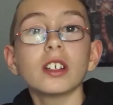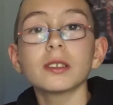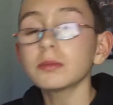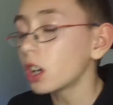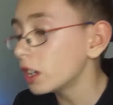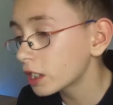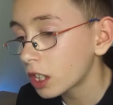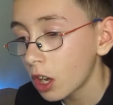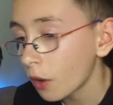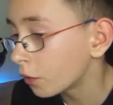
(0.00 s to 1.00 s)
some kind of
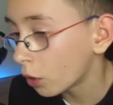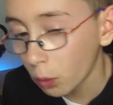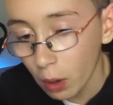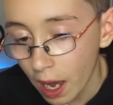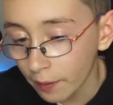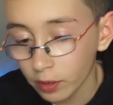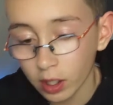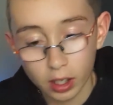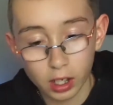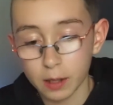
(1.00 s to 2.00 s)
cloth or
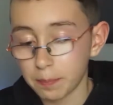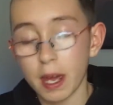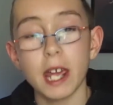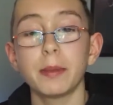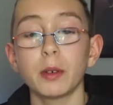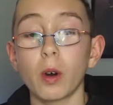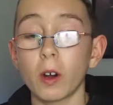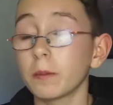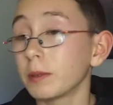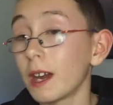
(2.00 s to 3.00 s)
whatever, like a baby
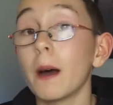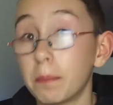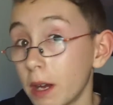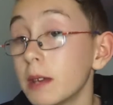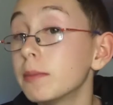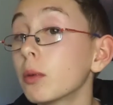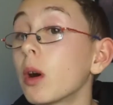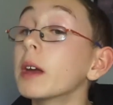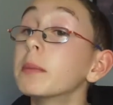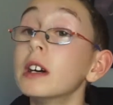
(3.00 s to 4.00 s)
wipe,
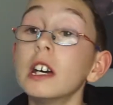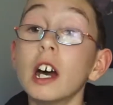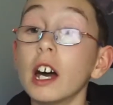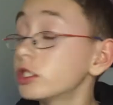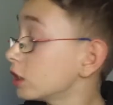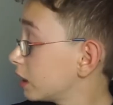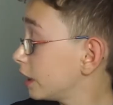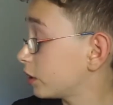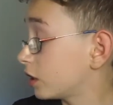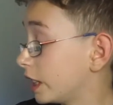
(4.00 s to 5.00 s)
and just
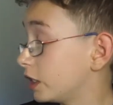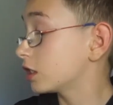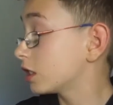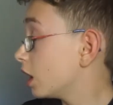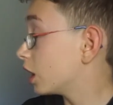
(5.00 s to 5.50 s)
literally just